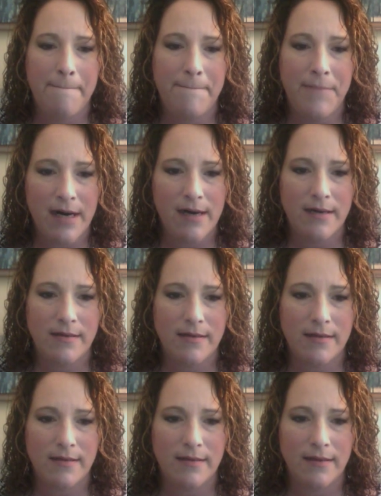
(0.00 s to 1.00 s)
but
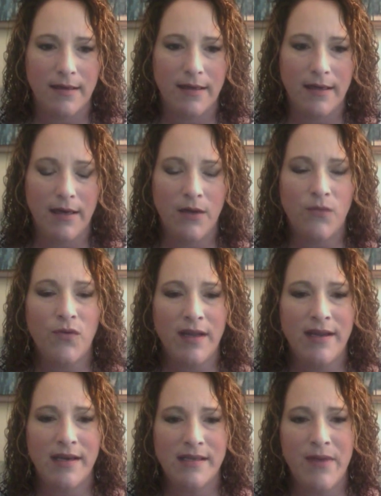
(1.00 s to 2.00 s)
it really
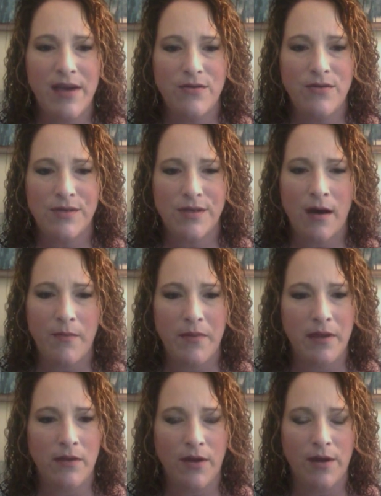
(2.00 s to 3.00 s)
does make you stop
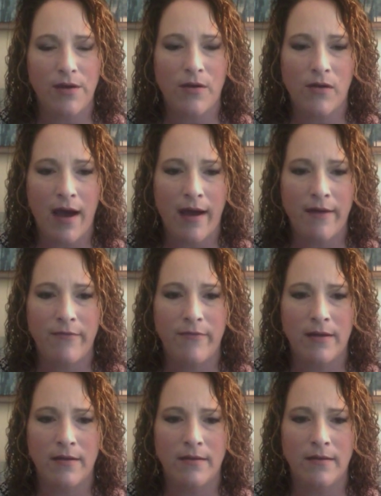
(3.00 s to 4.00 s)
and look at your life
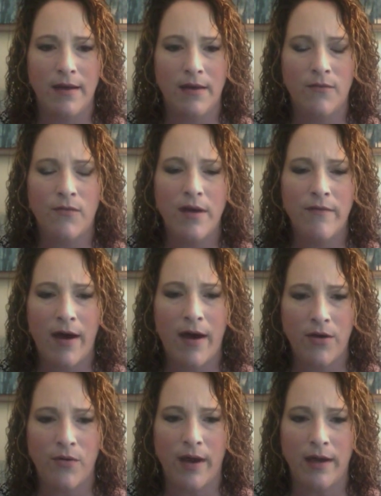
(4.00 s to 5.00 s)
and
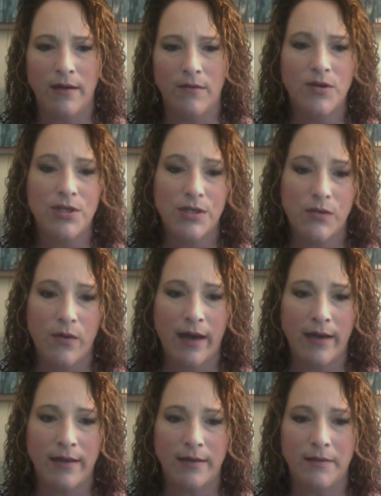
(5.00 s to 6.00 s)
reevaluate, which is what I
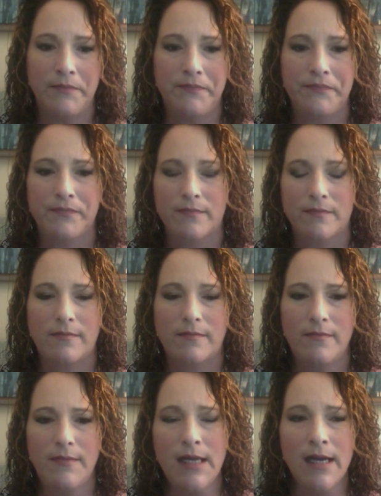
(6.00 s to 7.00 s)
did.
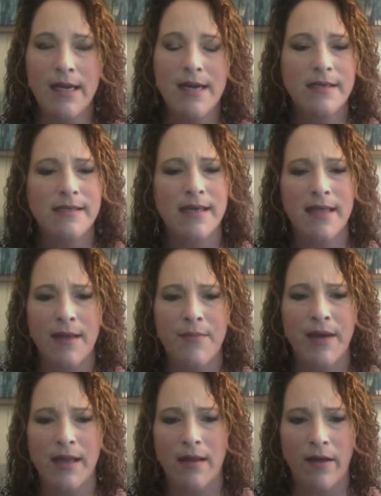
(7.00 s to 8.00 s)
I can't say that I
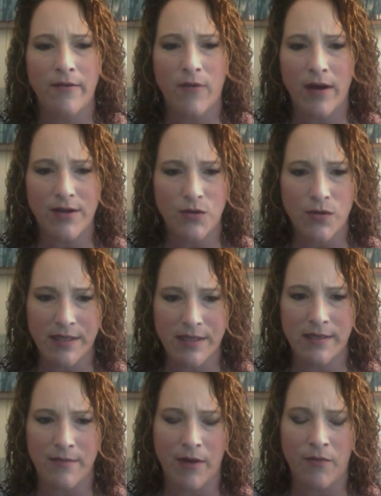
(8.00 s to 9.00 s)
made a lot of right
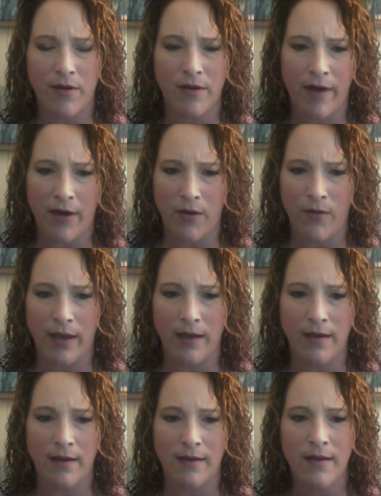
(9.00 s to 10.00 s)
choices in my
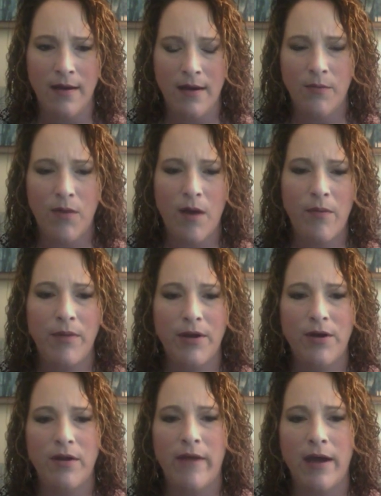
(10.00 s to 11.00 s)
reevaluating and probably
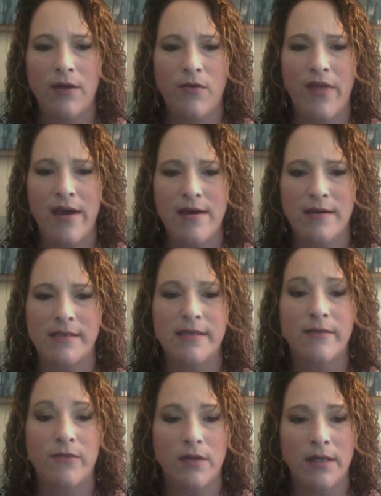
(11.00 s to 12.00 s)
could have handled things
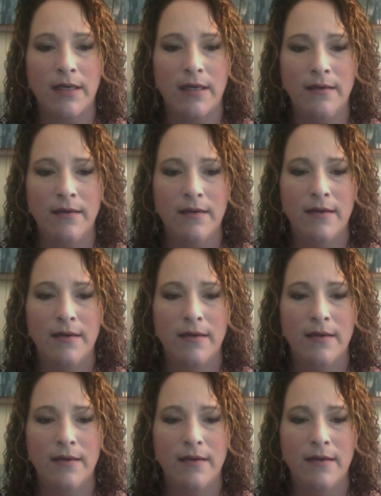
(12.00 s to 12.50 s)
differently,